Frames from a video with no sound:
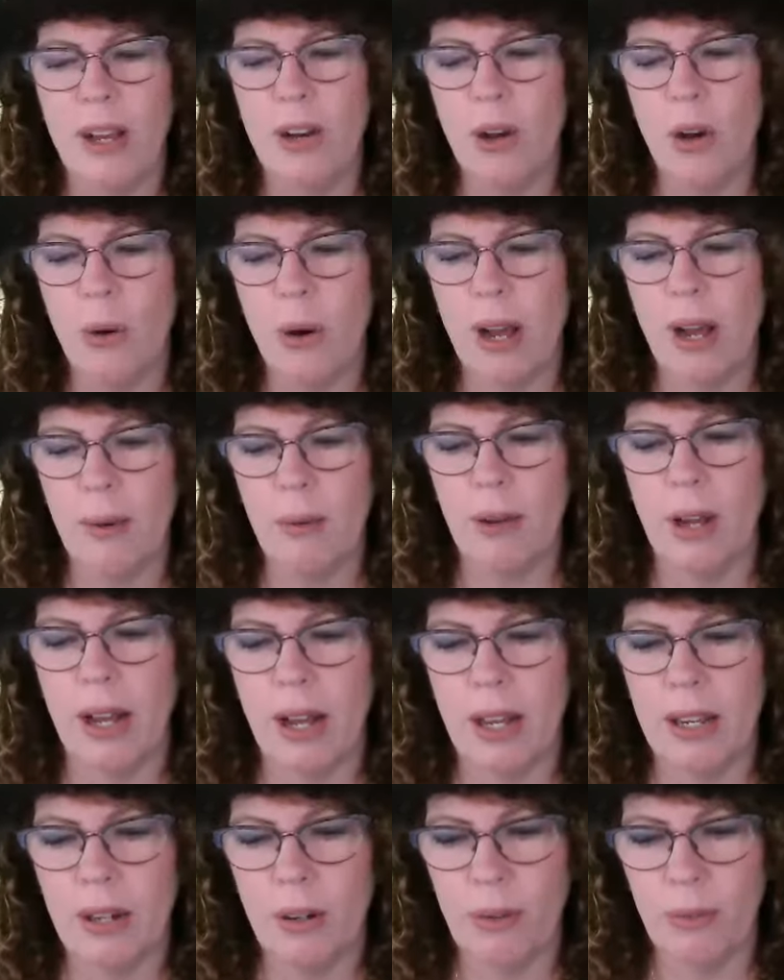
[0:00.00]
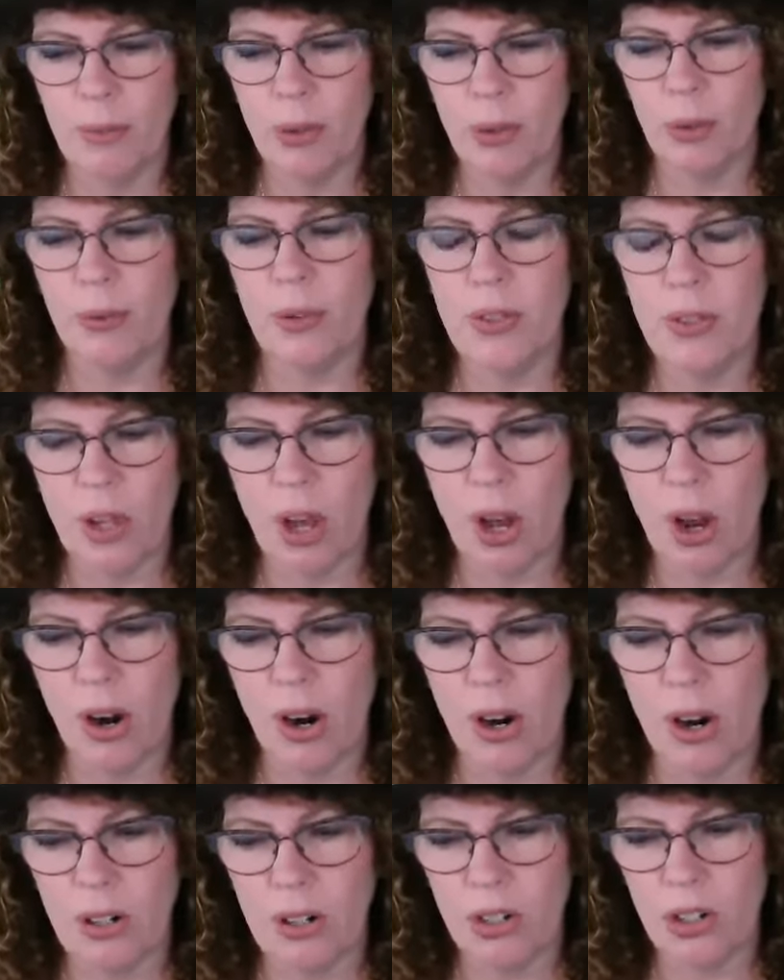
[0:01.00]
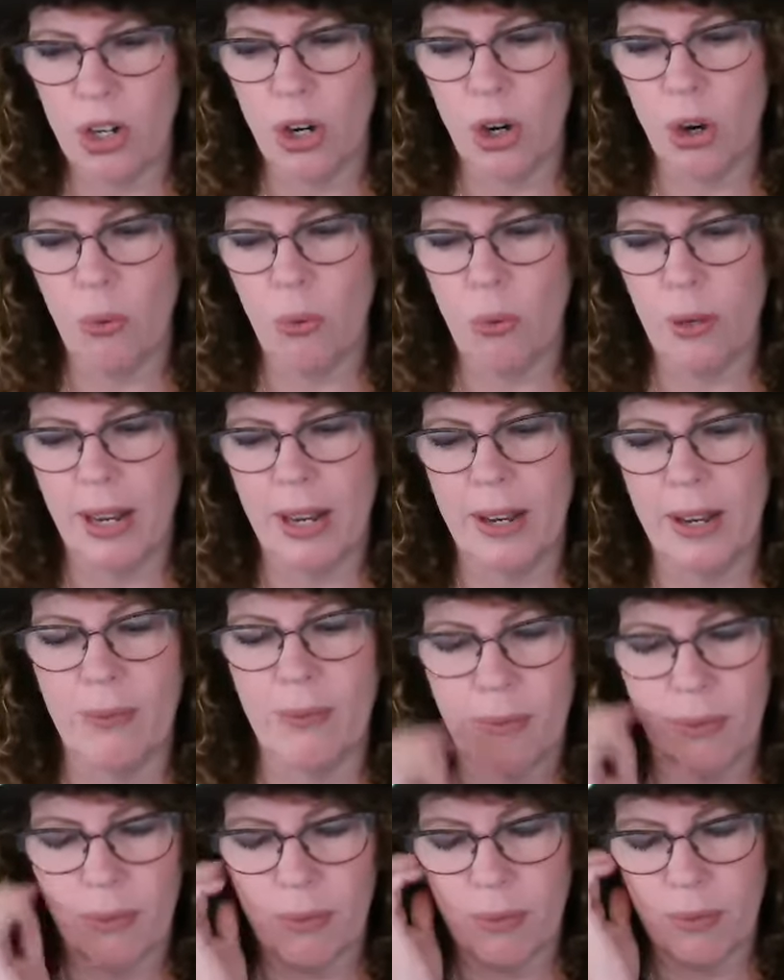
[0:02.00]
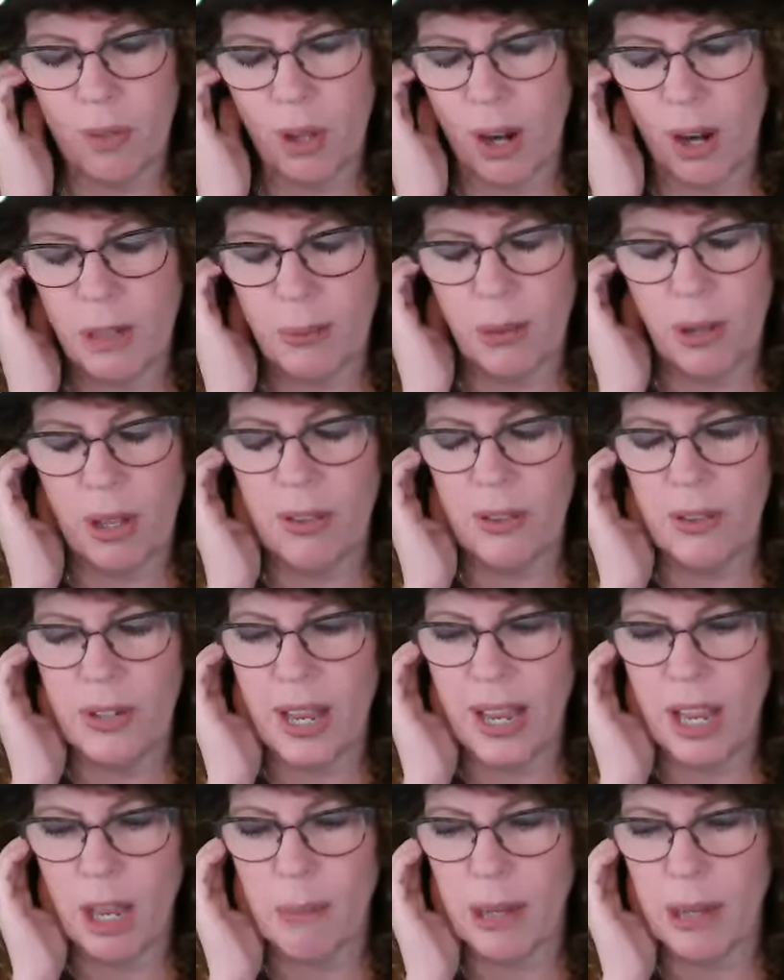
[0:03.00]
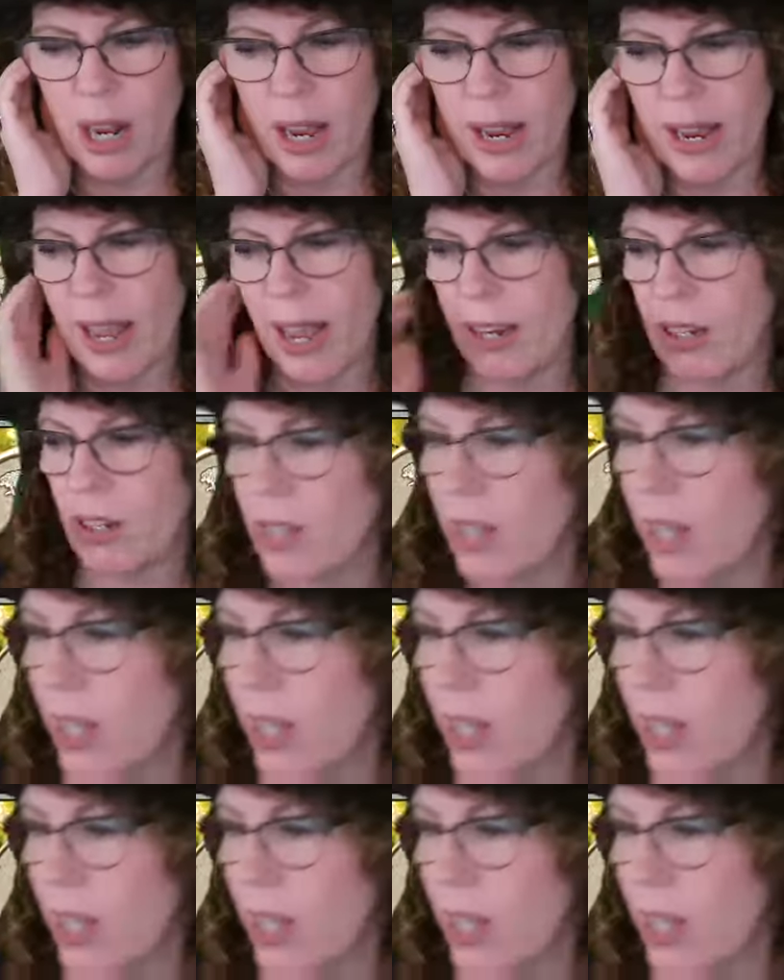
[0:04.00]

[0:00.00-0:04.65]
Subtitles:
know I don't know if you saw our show when I talked to you the other day, but I actually